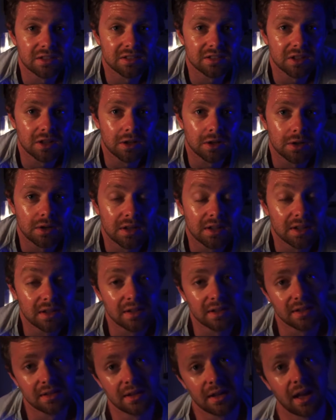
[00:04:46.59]
So
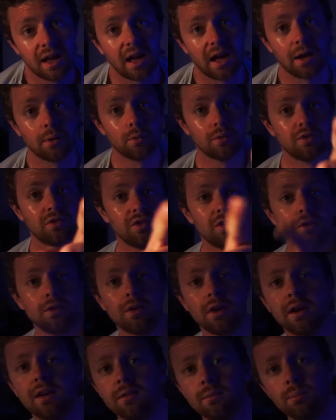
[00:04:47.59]
I will see you
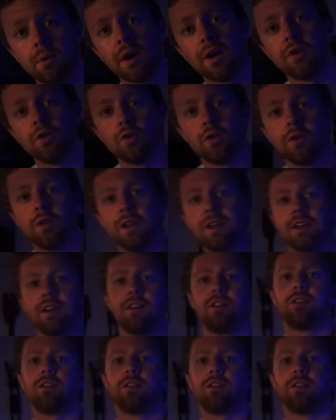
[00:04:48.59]
guys bright and early